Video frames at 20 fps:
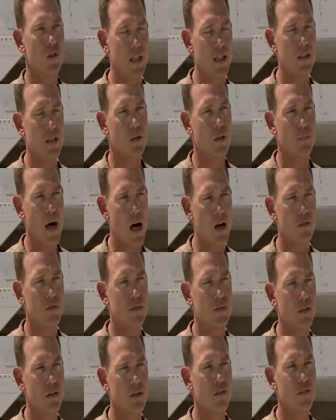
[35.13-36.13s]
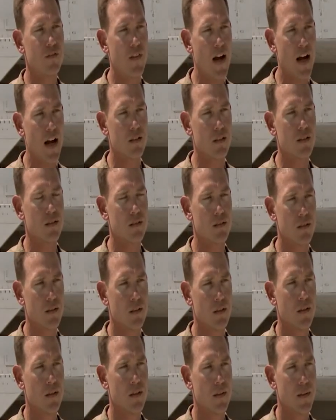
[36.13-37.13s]
strategic battlefield effect
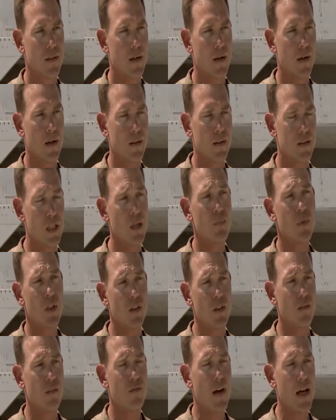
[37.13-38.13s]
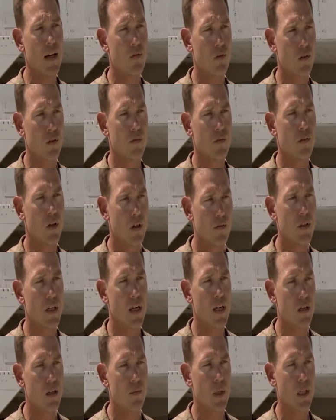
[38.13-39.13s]
tipped in the favor of
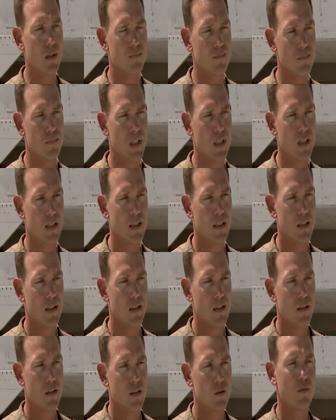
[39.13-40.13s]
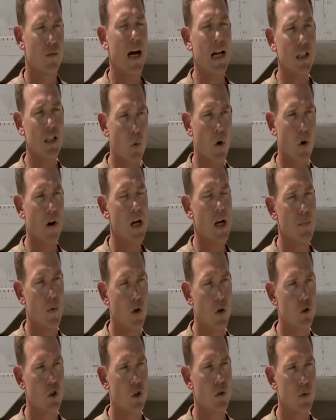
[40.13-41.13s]
the enemy. So that's where
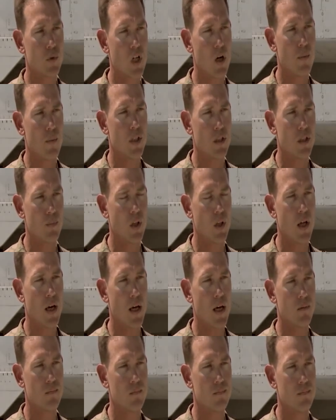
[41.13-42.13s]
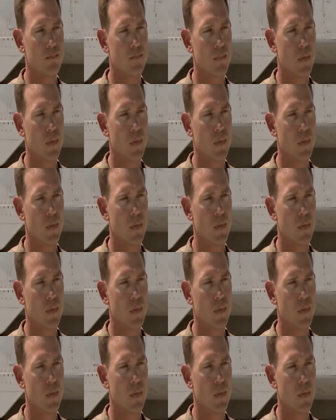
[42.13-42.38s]
ammo troops come into play.